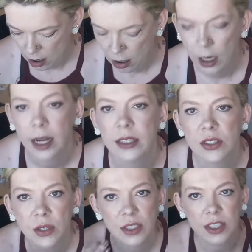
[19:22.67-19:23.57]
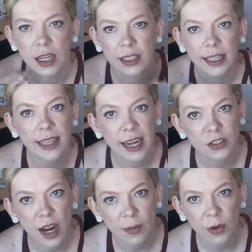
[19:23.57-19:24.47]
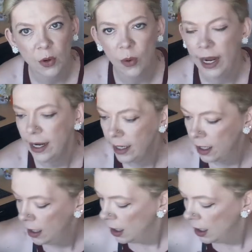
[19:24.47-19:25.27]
Alright, so I just gotta let that dry real quick.